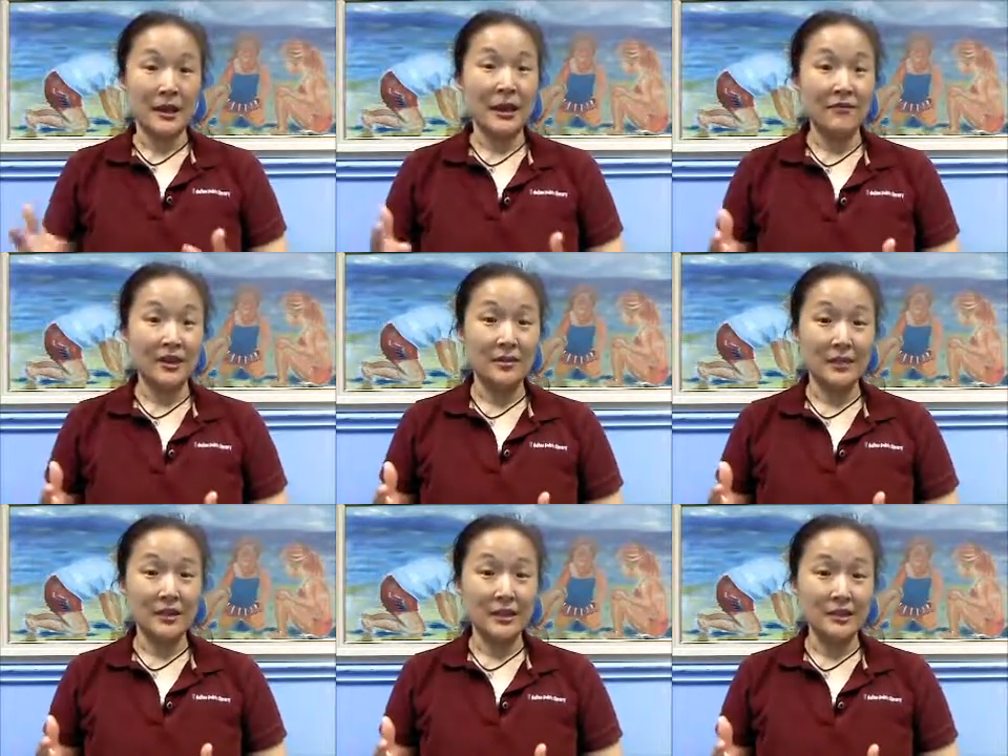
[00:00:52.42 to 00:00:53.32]
African
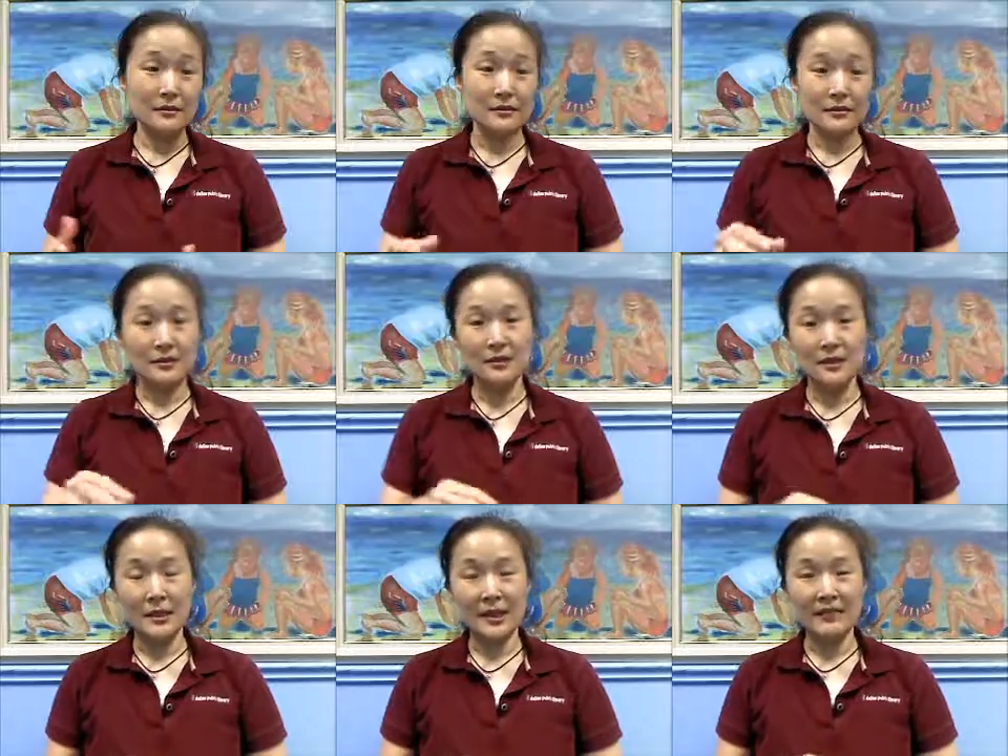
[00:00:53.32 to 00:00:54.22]
American. You do the
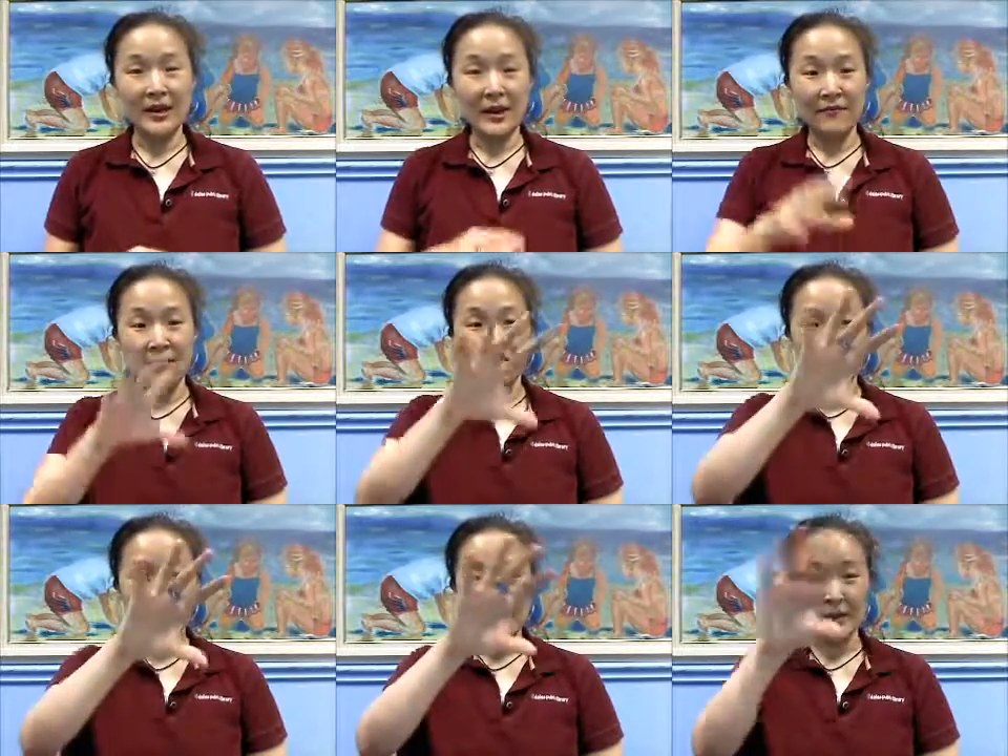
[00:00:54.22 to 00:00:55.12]
sign for Africa,
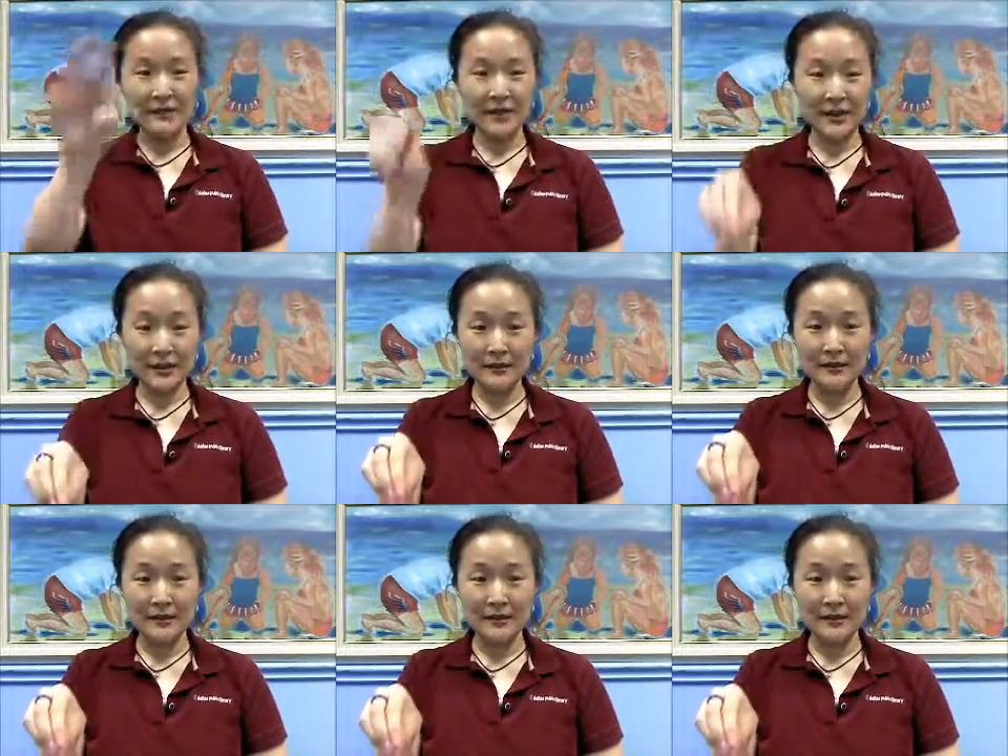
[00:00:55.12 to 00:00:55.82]
Africa,